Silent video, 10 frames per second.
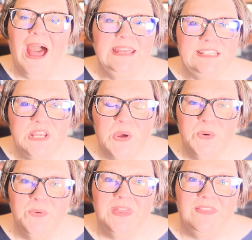I
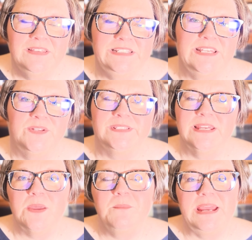know that this sounds
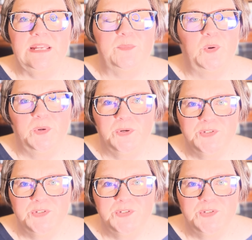like a made-up horror